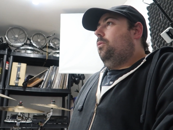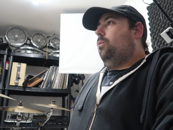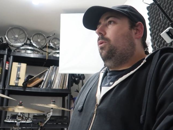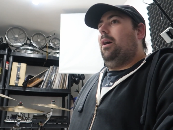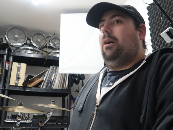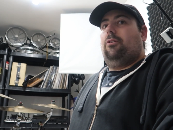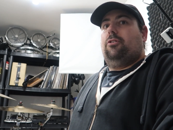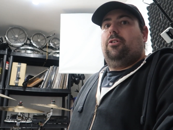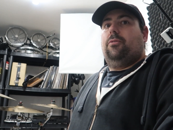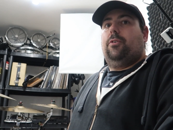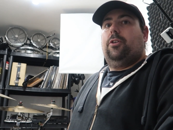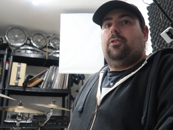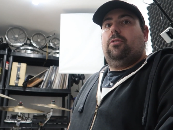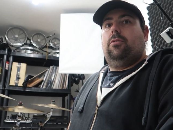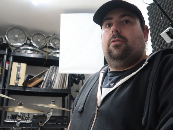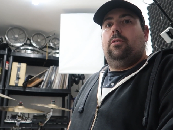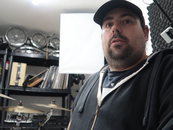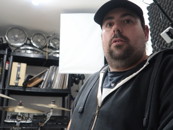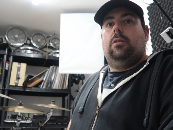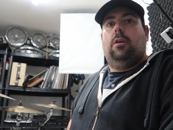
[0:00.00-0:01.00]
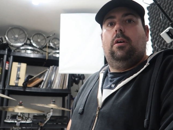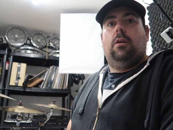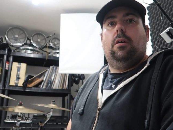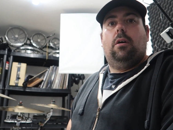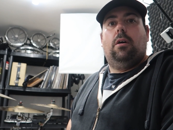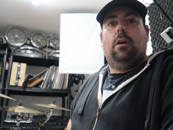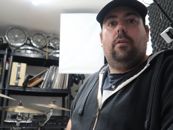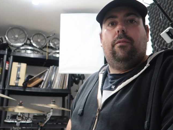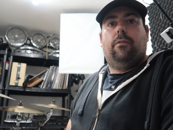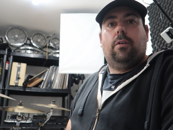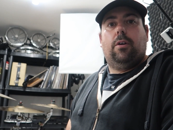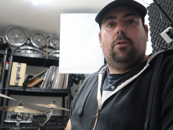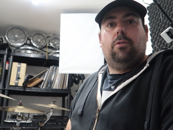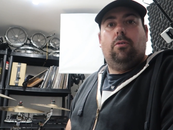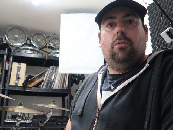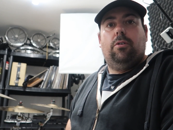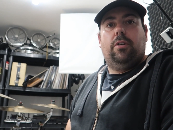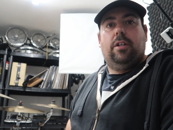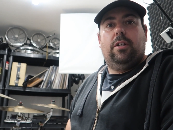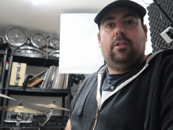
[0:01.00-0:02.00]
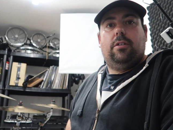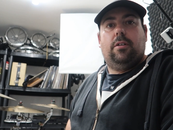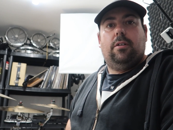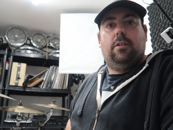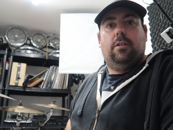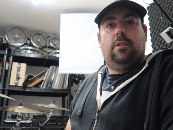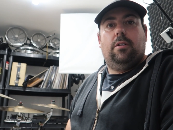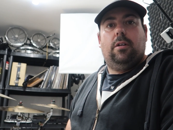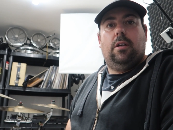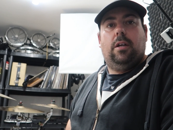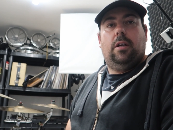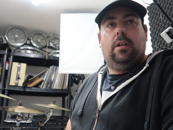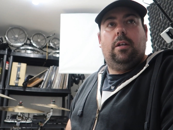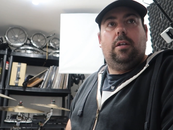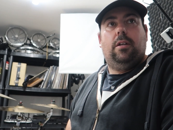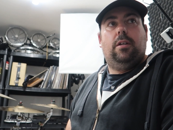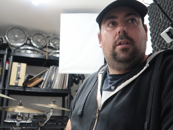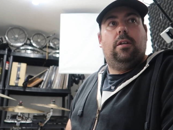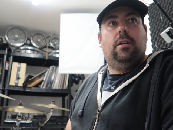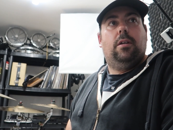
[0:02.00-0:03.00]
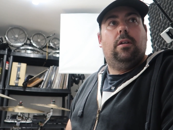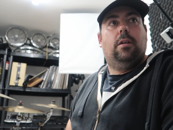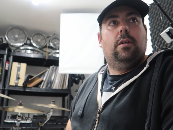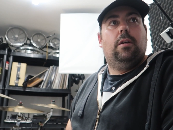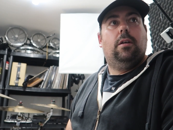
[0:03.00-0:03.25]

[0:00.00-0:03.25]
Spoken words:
What else have I done? I've recorded a